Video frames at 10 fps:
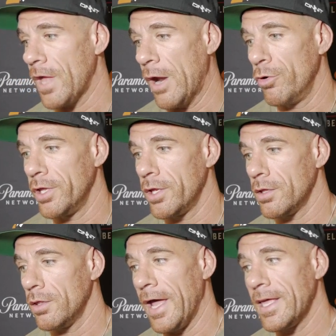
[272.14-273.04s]
I really
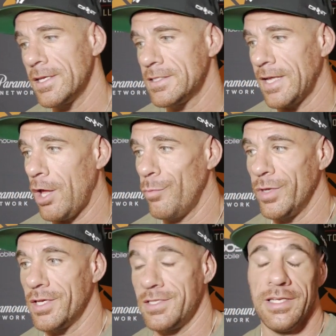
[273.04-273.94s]
like his style
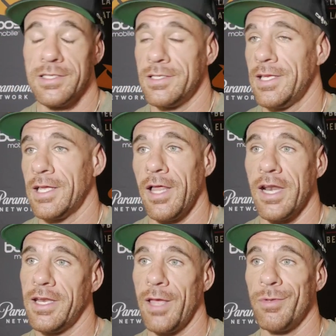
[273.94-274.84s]
because he doesn't take a
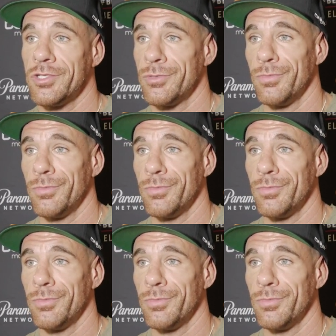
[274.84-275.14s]
lot of damage.